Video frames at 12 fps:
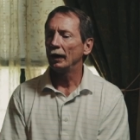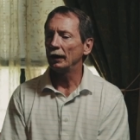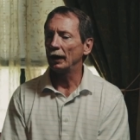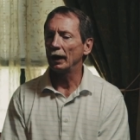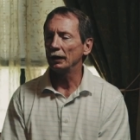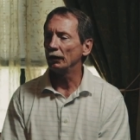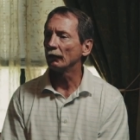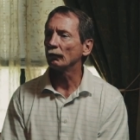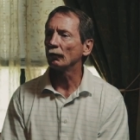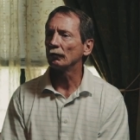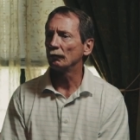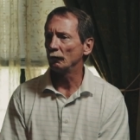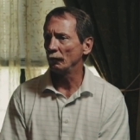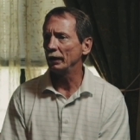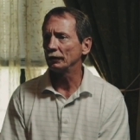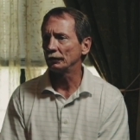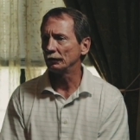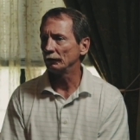and I had never
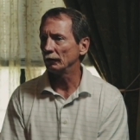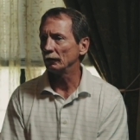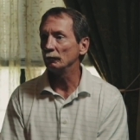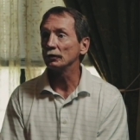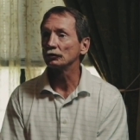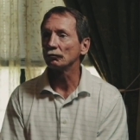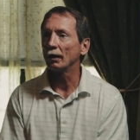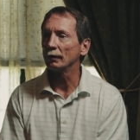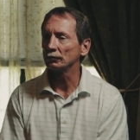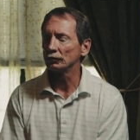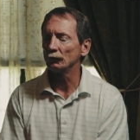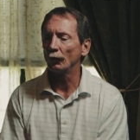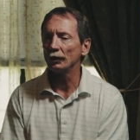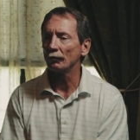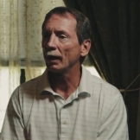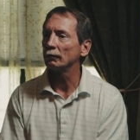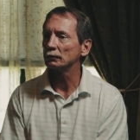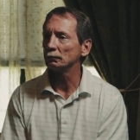met uh, Mr. Robinson, Wayne
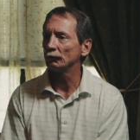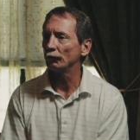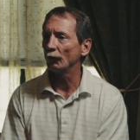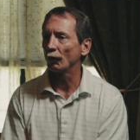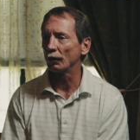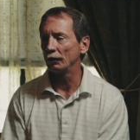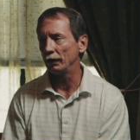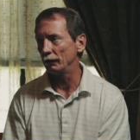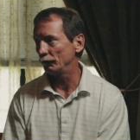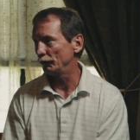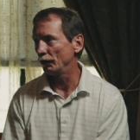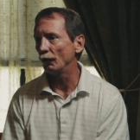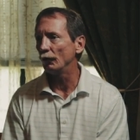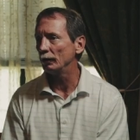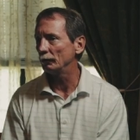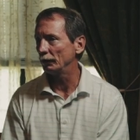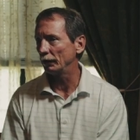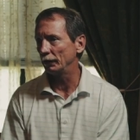Robinson, before. Didn't know
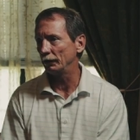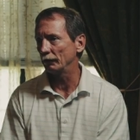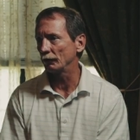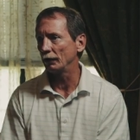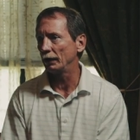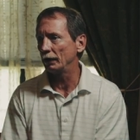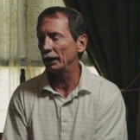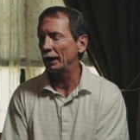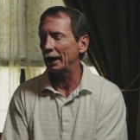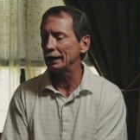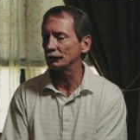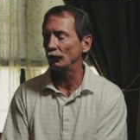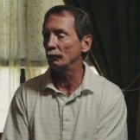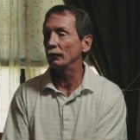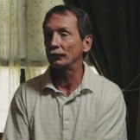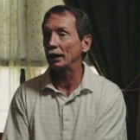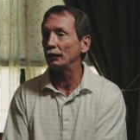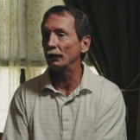him. I never had laid eyes on him as I